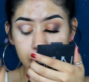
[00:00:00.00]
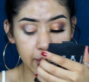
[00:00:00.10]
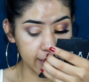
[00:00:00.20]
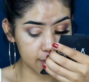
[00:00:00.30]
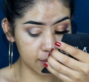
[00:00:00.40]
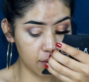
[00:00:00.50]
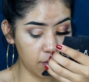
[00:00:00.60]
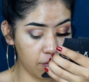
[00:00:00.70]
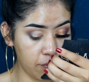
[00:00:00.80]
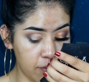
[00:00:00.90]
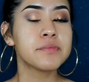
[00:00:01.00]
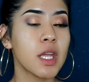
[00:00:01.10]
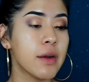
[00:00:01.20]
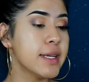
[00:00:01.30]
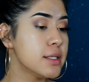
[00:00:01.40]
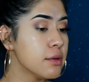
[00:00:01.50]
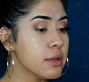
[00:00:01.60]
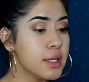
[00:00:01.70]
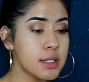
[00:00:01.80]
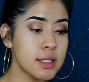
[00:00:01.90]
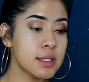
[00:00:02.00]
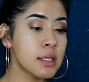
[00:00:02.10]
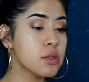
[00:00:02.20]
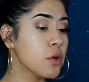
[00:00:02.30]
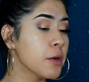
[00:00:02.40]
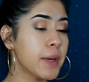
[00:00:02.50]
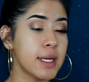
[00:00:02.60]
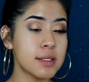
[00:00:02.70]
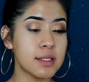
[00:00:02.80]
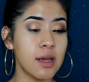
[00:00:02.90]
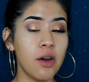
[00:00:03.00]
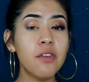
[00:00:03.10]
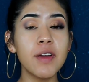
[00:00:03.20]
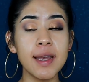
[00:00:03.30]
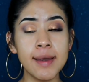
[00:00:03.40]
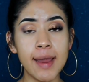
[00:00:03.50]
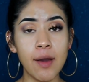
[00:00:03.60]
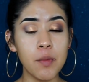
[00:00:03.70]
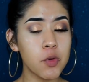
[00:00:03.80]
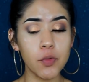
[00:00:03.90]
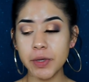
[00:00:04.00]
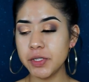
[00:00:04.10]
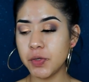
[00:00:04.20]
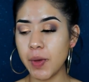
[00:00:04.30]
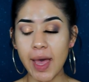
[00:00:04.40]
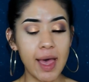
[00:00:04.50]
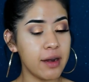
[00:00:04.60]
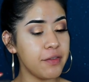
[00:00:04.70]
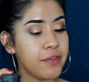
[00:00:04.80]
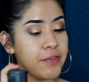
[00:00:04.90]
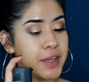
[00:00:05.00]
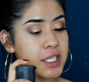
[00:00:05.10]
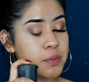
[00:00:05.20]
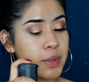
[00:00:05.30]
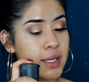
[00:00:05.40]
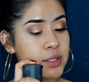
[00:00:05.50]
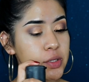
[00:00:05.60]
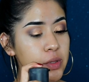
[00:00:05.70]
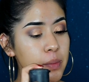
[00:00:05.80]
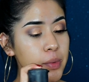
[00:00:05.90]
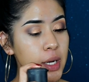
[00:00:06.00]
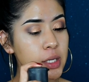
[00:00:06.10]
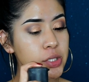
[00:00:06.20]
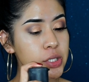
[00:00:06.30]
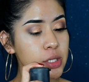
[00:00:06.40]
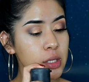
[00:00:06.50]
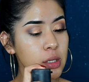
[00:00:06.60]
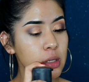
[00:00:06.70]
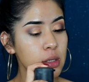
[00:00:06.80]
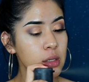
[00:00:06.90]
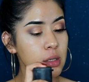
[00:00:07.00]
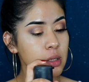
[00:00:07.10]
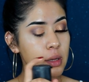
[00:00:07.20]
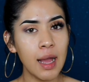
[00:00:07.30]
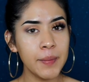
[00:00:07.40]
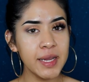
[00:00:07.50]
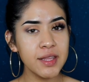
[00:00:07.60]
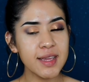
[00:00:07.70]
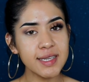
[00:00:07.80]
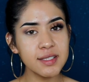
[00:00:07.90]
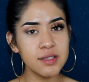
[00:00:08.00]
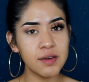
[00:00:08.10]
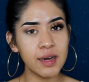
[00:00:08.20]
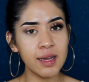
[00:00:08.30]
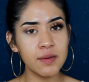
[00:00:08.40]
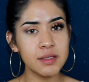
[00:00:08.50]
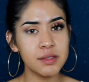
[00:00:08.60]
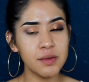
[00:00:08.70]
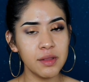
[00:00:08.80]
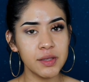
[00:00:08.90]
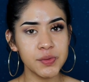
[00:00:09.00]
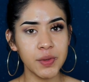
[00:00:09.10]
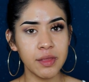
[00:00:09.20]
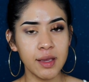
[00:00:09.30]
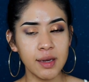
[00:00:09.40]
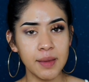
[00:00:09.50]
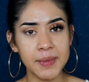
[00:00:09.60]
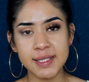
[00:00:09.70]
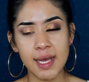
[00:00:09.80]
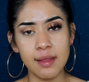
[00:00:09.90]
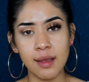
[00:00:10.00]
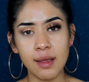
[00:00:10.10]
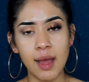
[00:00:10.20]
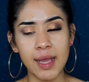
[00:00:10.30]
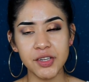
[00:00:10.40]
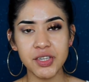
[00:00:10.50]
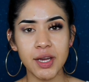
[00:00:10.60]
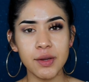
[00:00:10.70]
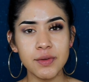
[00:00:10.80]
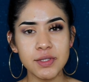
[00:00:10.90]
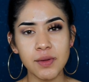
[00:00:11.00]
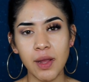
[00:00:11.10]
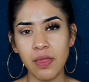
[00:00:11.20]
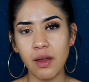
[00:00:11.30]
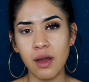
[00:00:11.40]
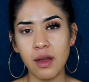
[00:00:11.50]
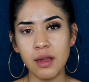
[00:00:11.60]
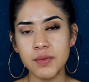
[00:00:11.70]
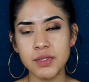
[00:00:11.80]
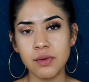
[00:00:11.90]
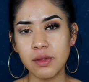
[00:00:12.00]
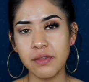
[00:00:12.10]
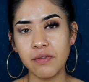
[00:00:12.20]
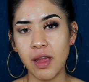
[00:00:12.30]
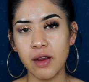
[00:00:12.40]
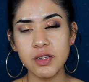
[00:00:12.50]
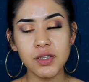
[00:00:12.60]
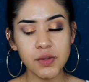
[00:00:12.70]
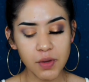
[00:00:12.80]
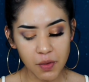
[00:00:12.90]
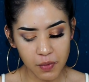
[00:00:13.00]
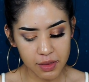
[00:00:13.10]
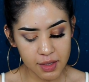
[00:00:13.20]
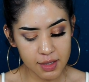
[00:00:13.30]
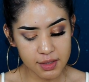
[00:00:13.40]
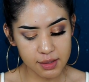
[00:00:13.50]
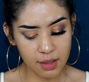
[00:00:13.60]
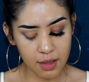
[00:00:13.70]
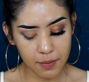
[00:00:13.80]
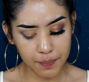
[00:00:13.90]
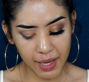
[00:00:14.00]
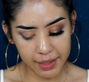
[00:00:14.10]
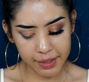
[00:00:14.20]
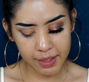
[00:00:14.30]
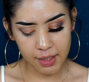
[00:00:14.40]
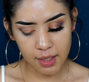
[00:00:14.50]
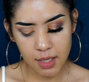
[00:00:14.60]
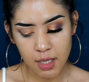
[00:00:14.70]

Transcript: by itself. Alright, so this is Adorn by itself, and now I'm going to add Fix Plus to the brush. I mean, you guys know I always do this with any metallic eyeshadow, so I thought it was only fair to do it with this palette.